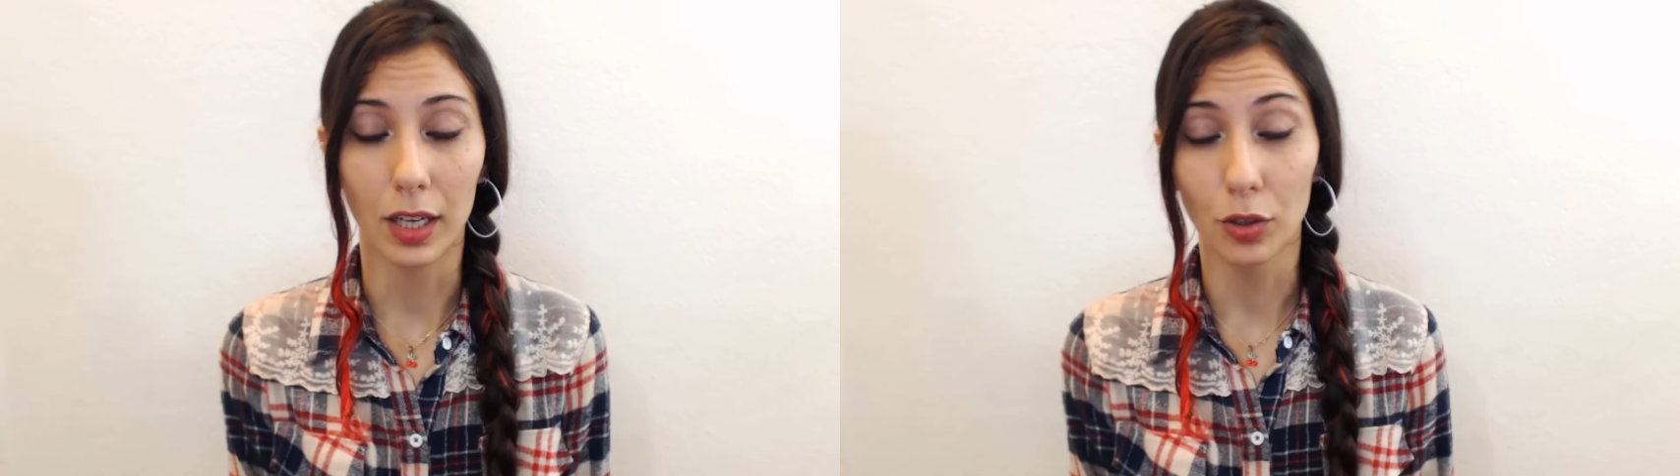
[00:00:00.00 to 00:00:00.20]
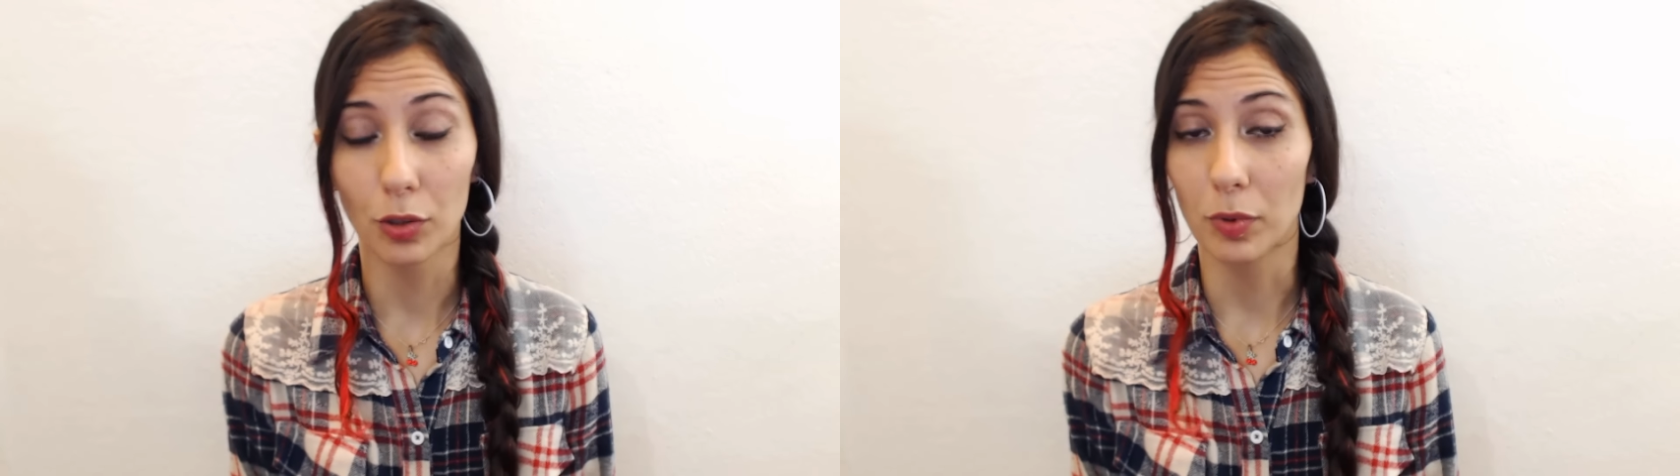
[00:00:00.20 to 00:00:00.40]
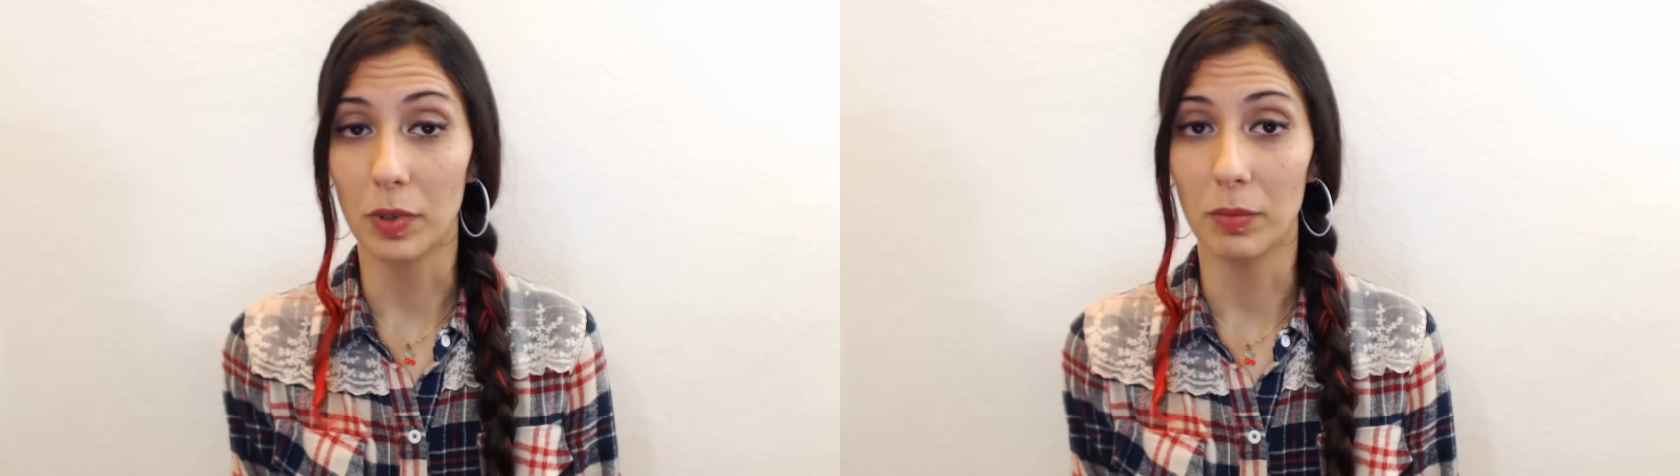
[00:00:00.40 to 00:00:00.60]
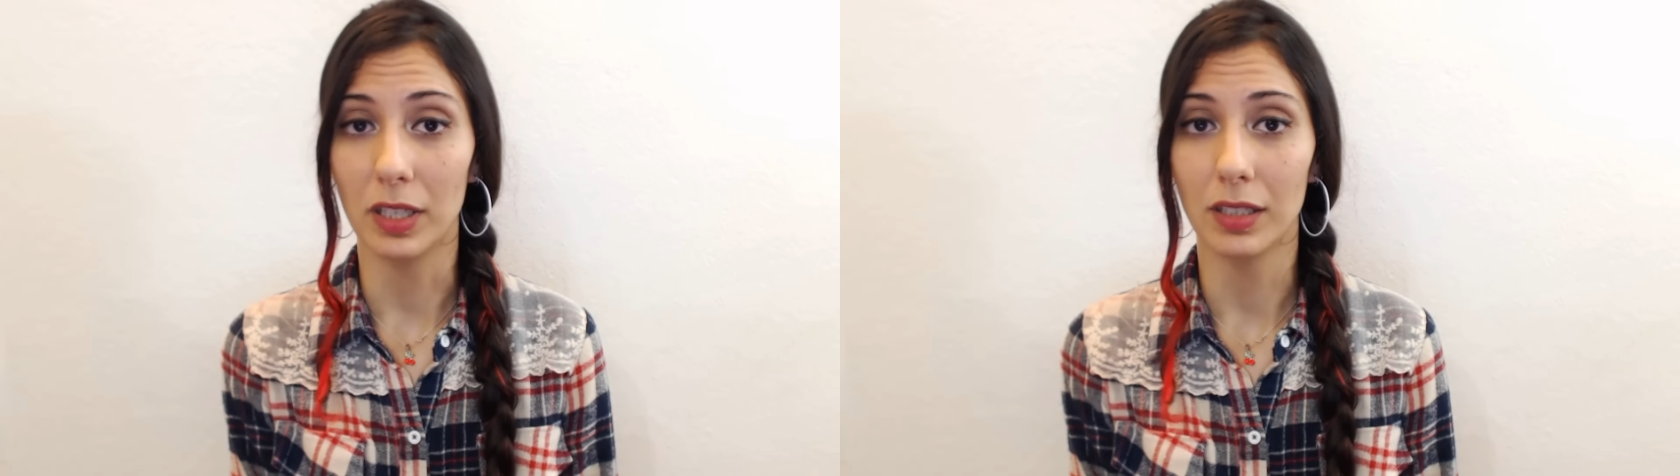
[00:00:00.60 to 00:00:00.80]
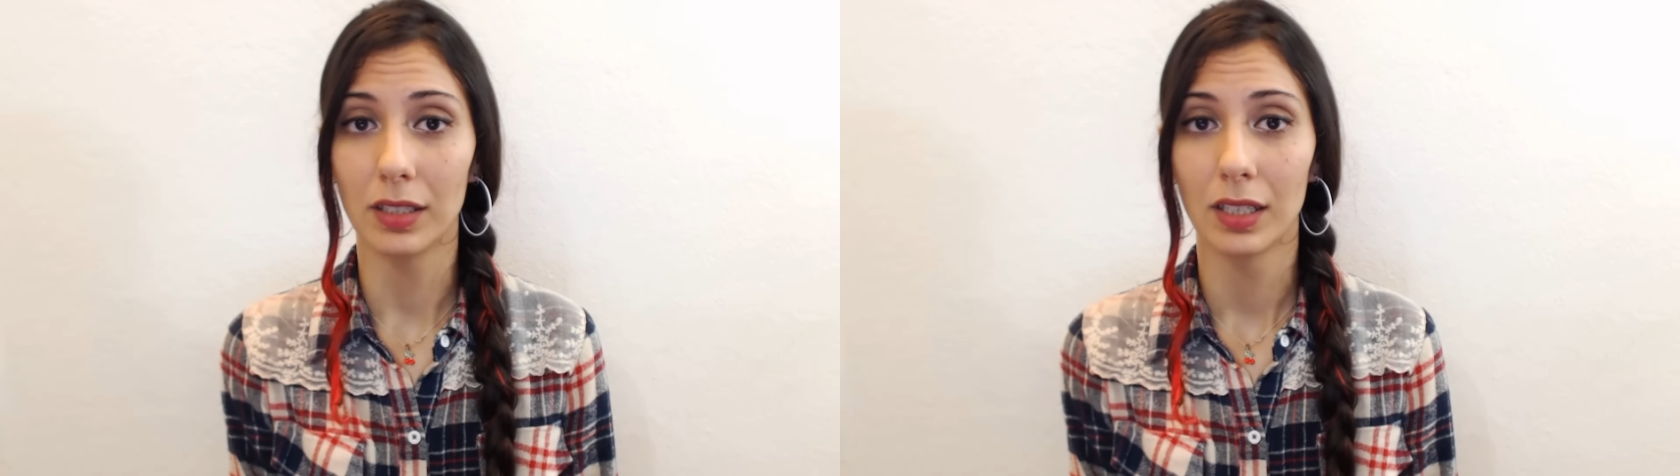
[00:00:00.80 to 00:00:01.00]
and a group of
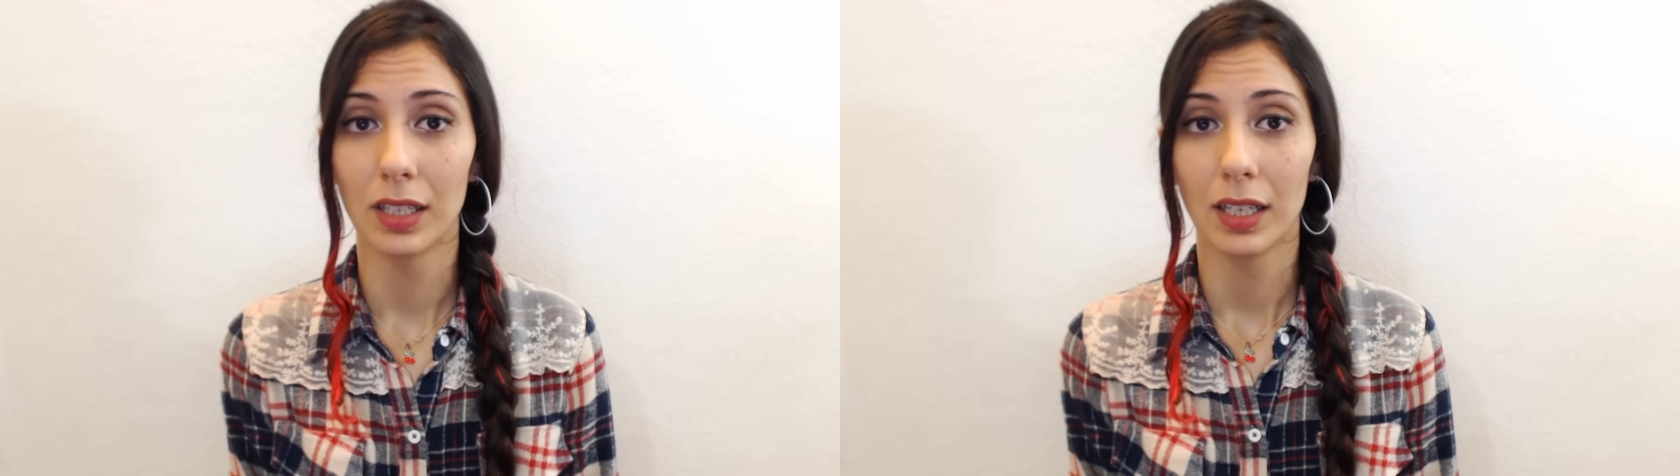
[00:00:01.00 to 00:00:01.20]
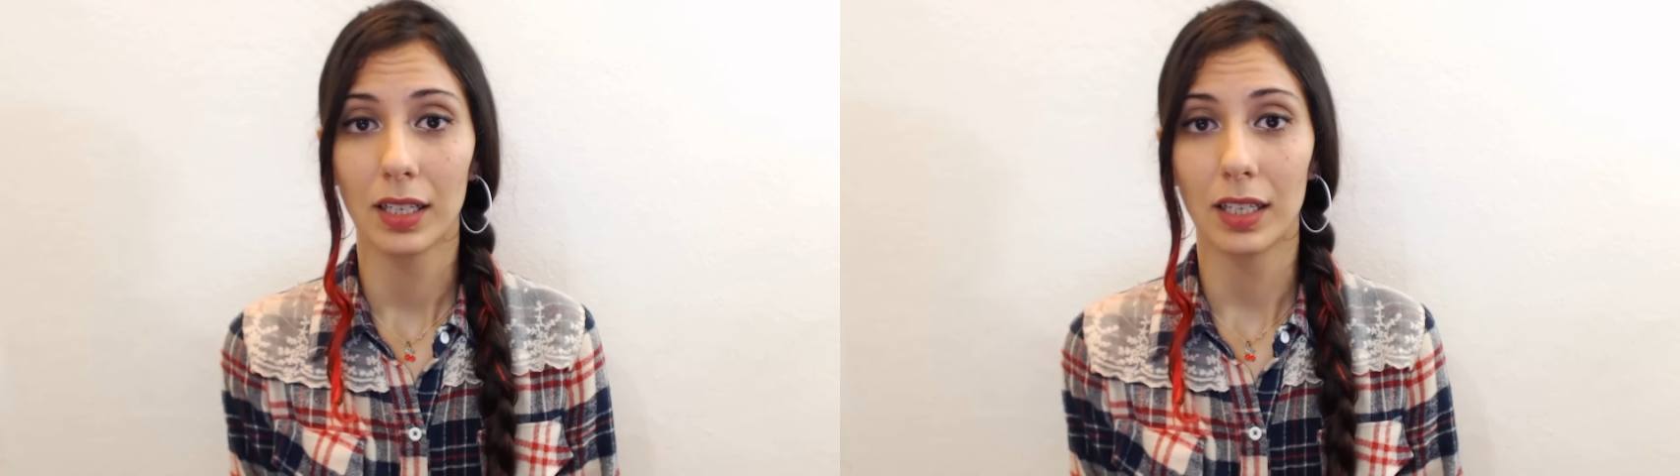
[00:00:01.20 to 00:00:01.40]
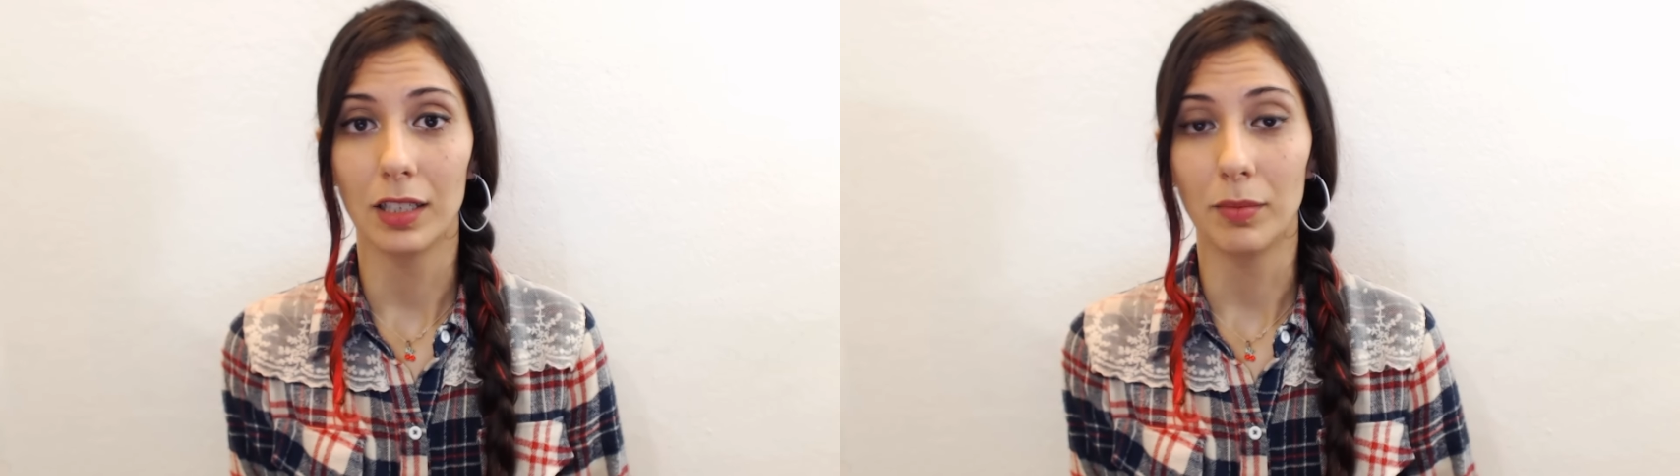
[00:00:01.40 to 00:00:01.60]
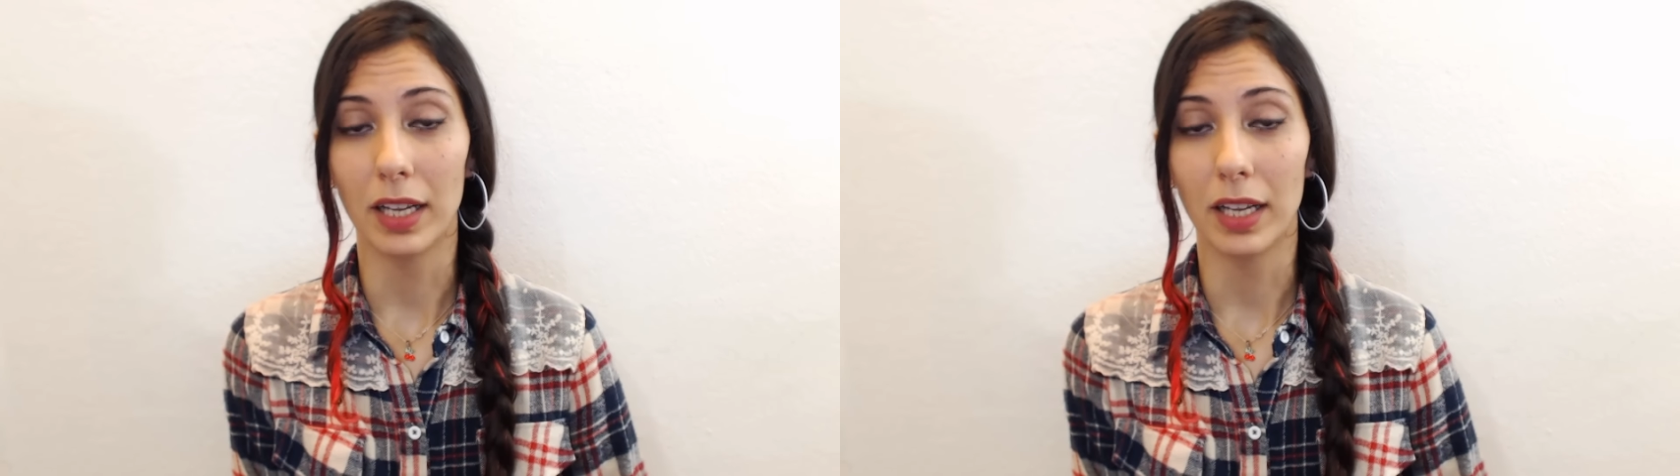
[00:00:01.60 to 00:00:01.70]
women can